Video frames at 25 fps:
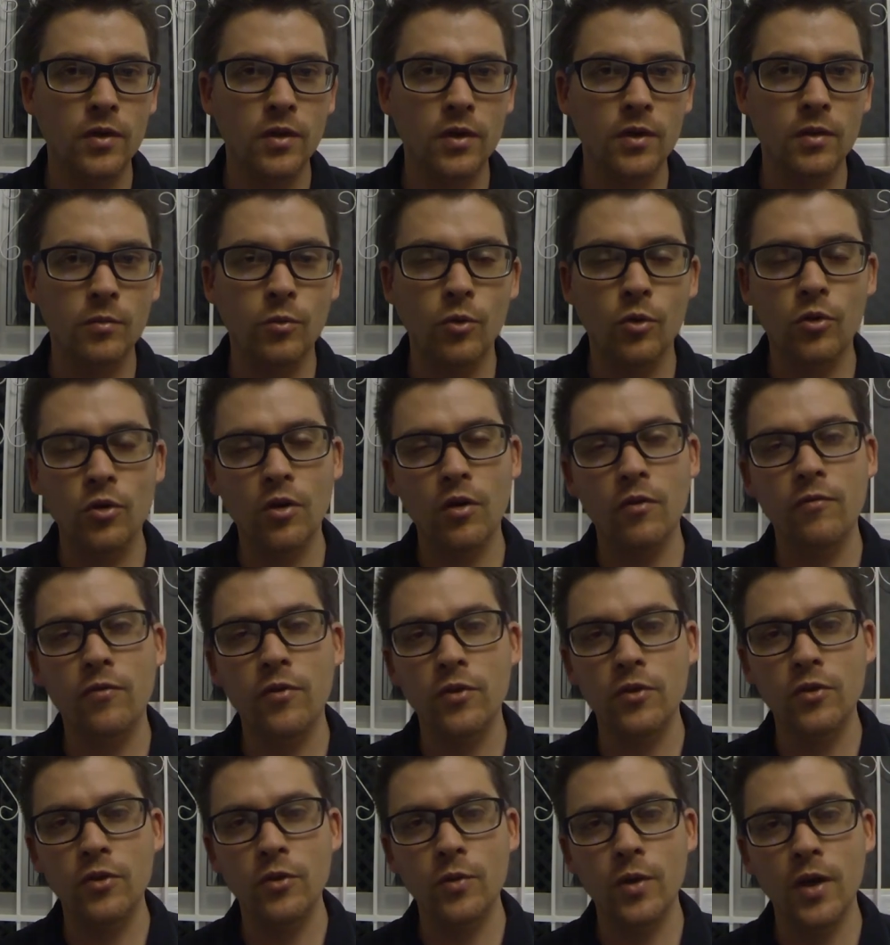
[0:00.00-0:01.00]
And the more
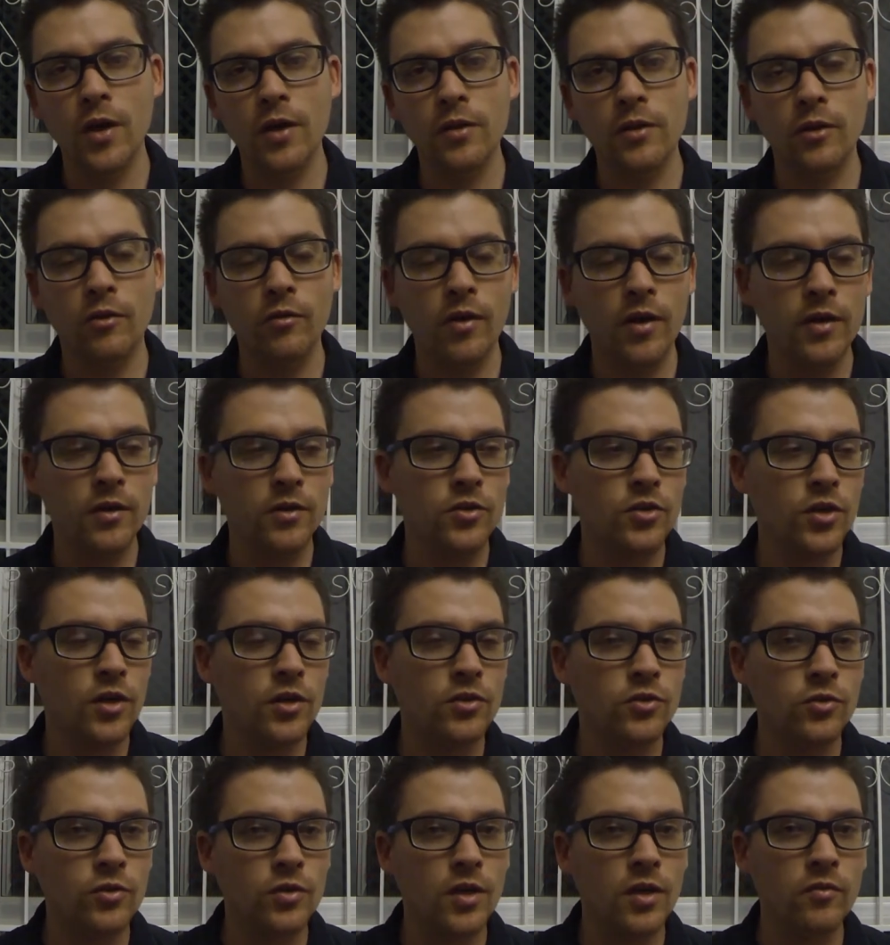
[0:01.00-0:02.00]
confident you are, the greater
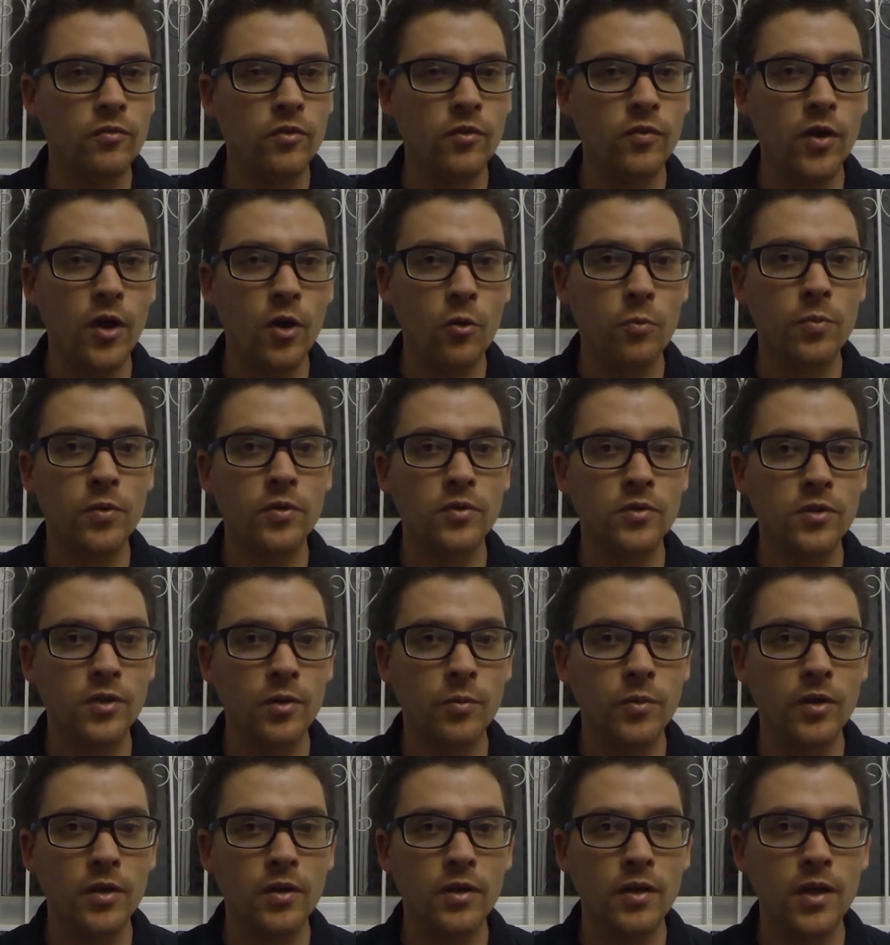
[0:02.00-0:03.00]
chance you have of helping
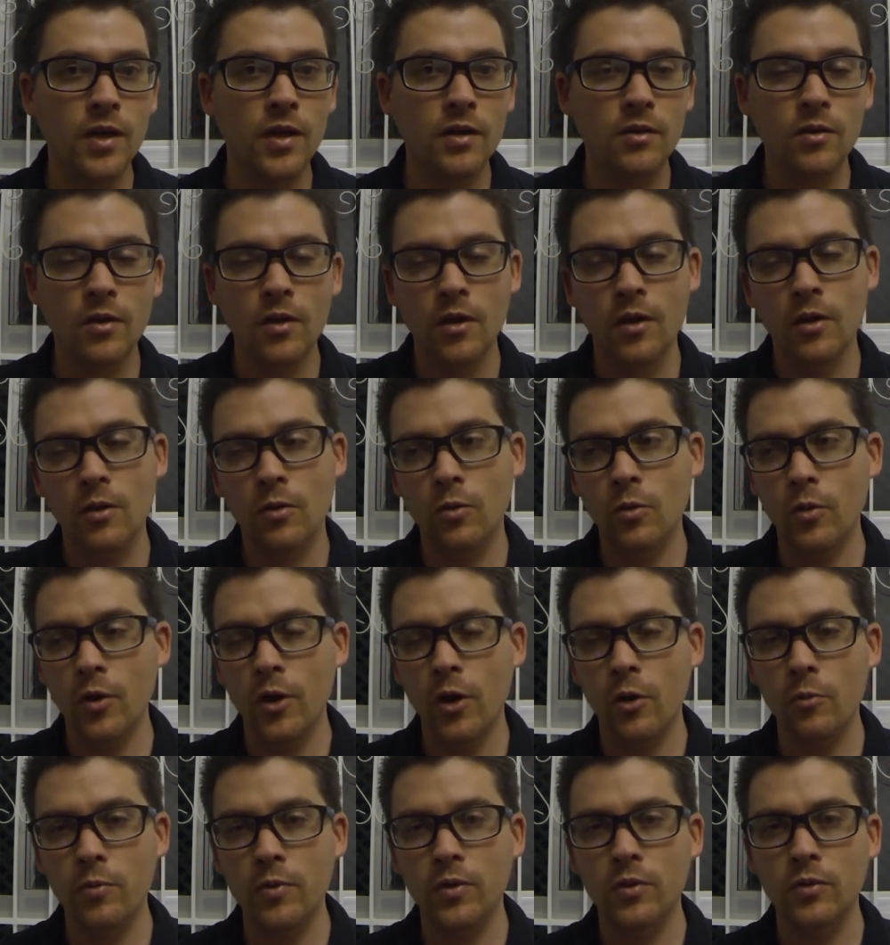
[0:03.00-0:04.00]
someone in need or
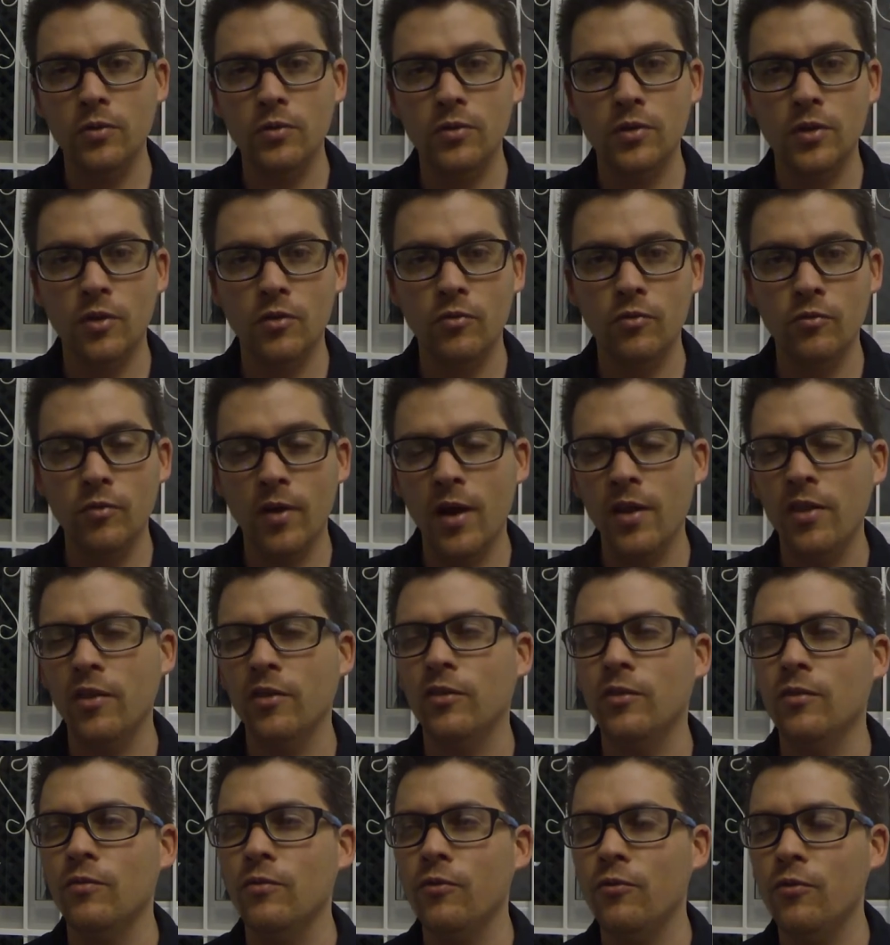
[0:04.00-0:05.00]
helping yourself rather
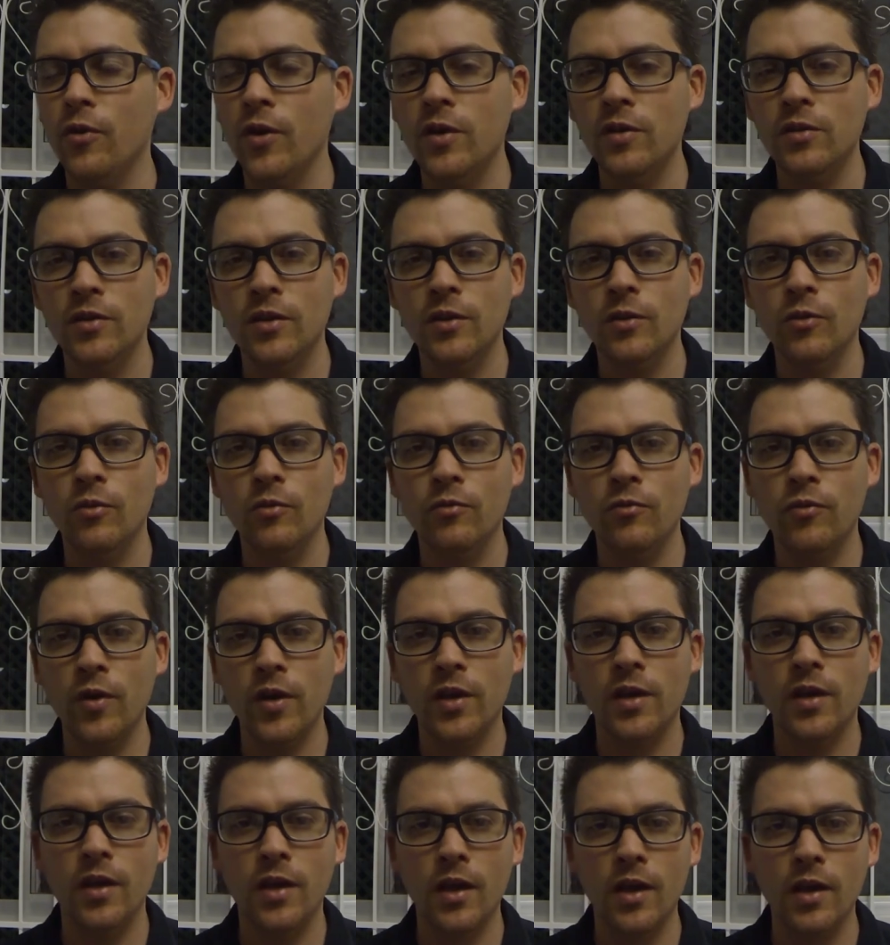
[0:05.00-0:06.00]
than freezing or
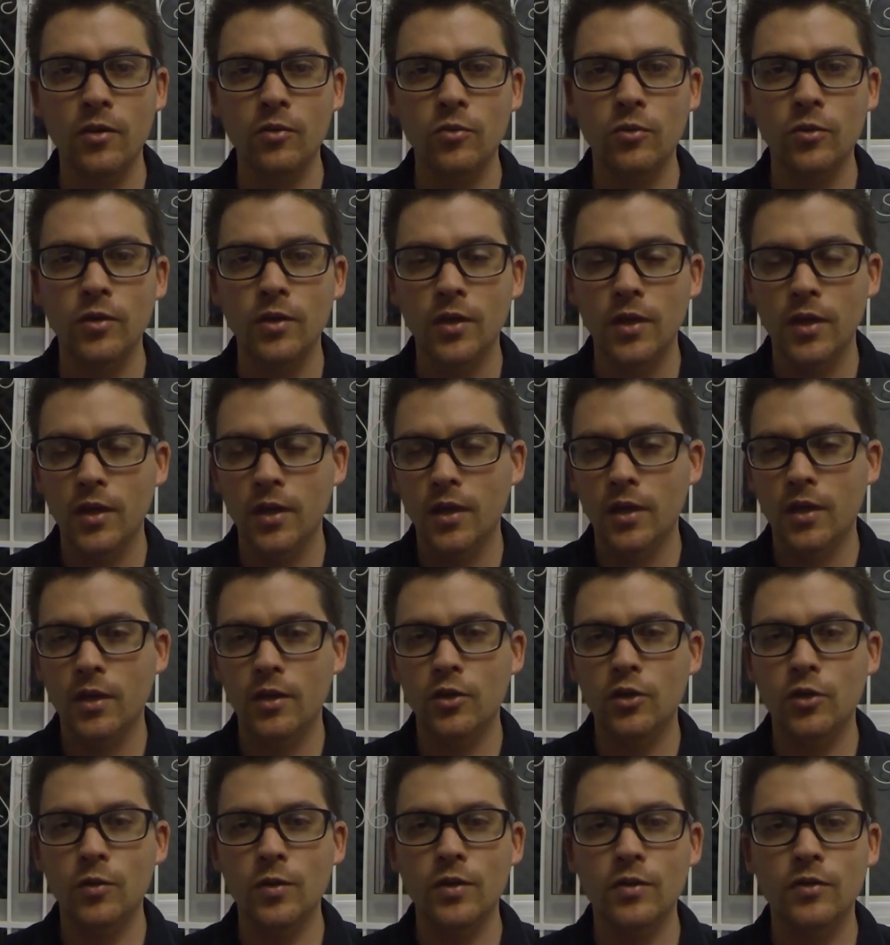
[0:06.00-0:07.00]
freaking out or
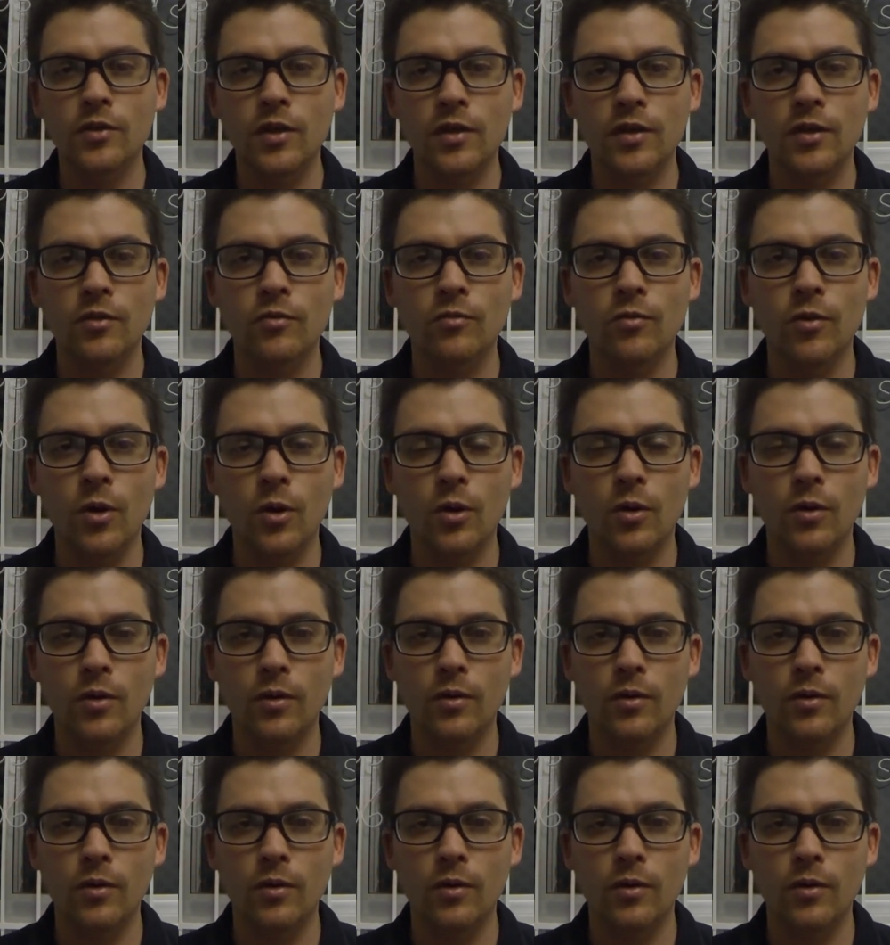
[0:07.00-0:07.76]
doing something wrong